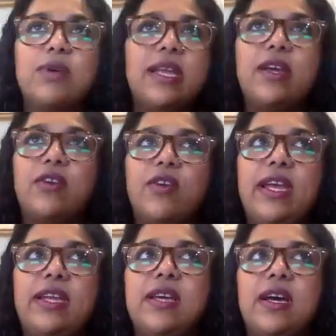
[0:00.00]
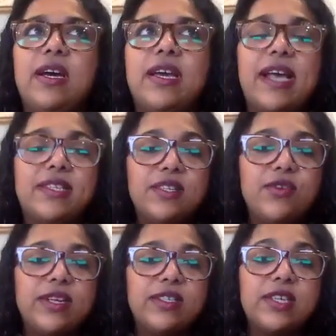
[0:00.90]
really great
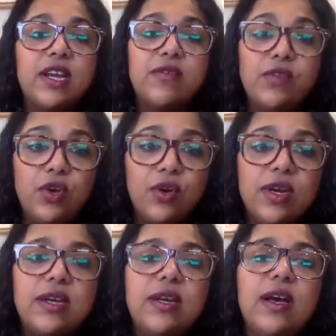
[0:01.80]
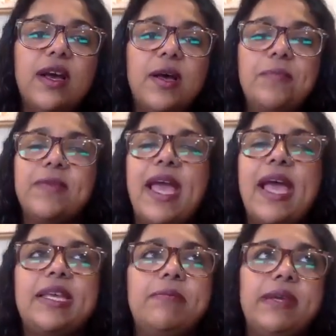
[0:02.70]
casting directors out of New York,
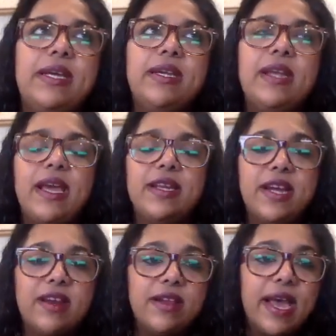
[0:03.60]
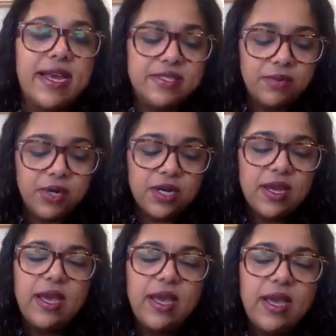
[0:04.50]
Ali Bean and Daryl Eisenberg.
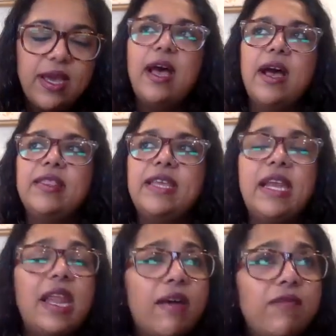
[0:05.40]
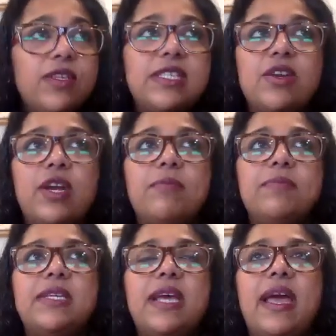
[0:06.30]
They loved the
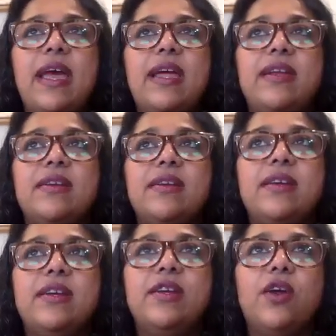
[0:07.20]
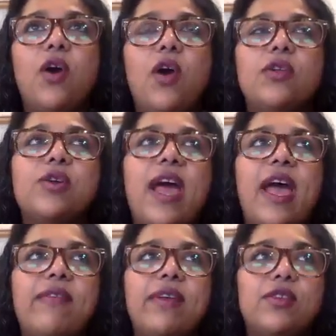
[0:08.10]
script, and also
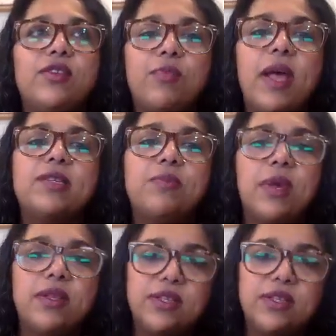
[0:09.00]
having the Duplass